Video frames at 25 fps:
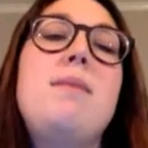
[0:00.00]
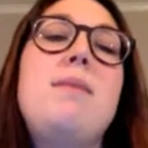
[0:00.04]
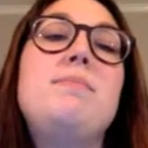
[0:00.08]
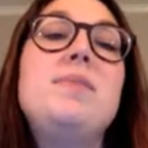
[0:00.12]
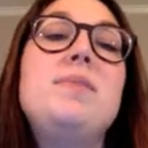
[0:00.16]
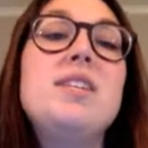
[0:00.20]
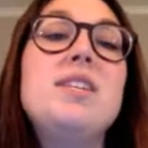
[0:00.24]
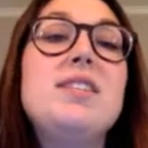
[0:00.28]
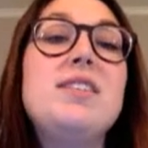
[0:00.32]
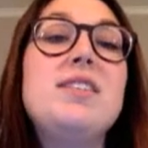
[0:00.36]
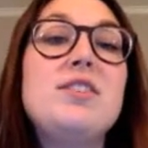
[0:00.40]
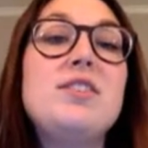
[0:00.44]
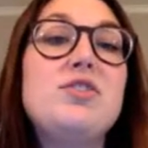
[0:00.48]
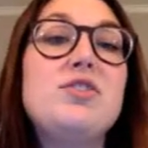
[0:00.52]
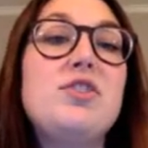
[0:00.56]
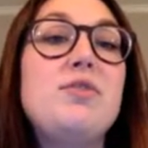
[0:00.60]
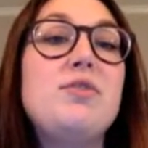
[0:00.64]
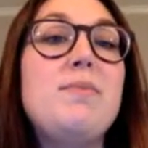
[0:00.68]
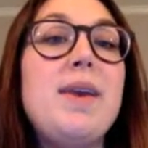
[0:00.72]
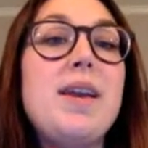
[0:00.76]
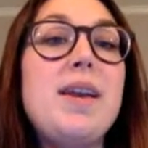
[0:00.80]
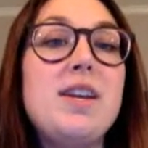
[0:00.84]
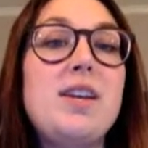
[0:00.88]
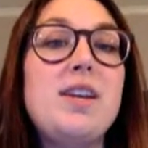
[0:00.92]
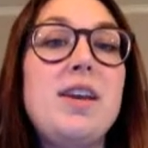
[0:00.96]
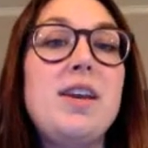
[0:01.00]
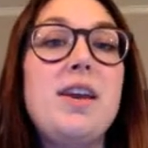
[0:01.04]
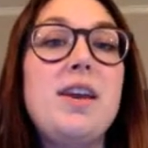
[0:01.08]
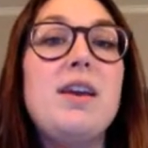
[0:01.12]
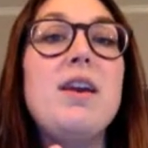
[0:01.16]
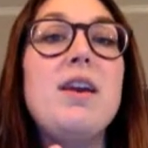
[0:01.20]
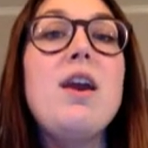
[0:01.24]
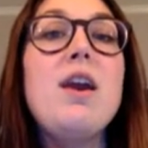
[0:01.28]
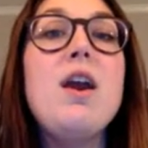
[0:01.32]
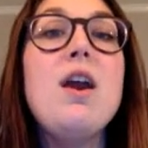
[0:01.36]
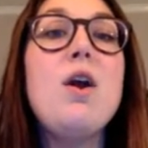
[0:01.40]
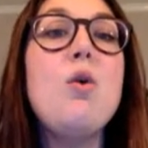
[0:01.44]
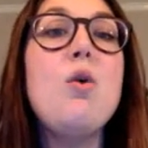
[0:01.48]
decision
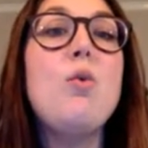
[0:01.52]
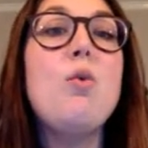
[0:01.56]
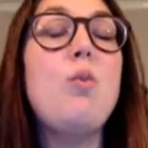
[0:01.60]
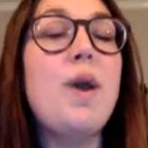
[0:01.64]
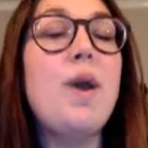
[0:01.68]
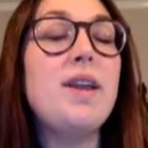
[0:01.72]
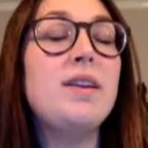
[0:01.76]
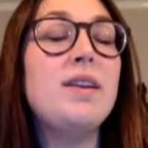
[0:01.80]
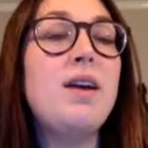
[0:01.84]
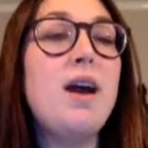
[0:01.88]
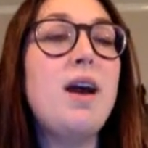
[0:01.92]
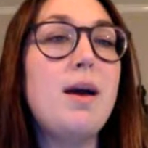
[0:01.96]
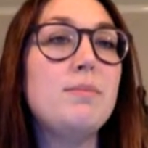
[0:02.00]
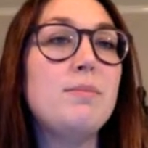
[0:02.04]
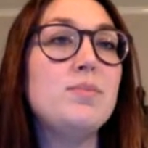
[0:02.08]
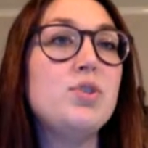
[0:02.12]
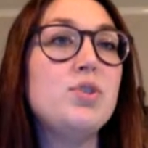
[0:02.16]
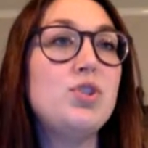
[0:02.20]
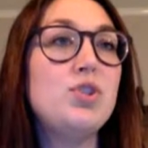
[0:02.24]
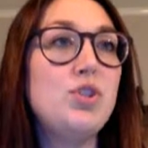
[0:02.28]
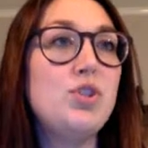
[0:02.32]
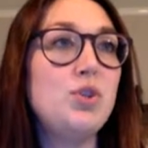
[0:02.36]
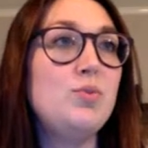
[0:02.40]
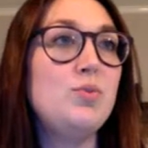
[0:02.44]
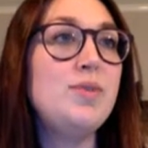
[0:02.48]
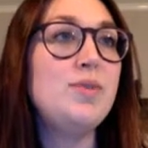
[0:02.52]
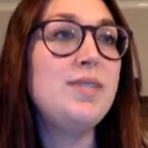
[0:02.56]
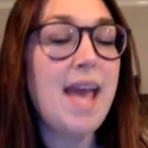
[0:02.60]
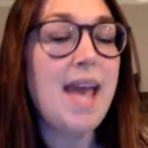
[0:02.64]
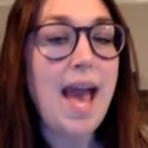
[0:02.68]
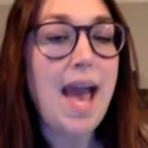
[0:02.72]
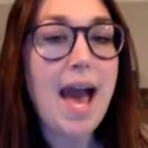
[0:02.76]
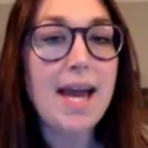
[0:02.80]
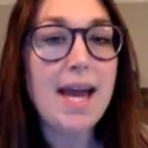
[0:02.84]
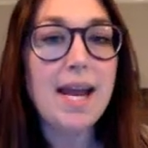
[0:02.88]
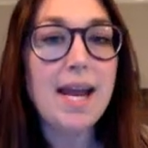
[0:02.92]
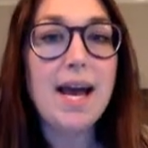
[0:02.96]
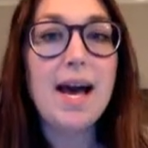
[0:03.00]
making when it comes to
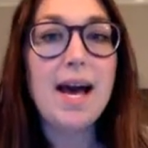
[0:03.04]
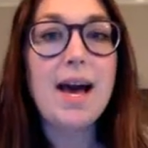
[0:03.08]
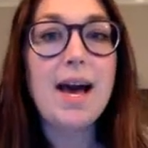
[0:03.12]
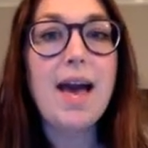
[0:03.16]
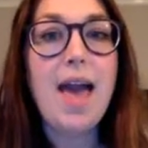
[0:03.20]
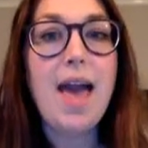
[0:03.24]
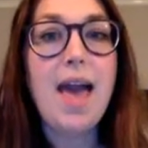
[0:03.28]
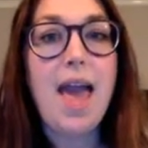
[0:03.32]
data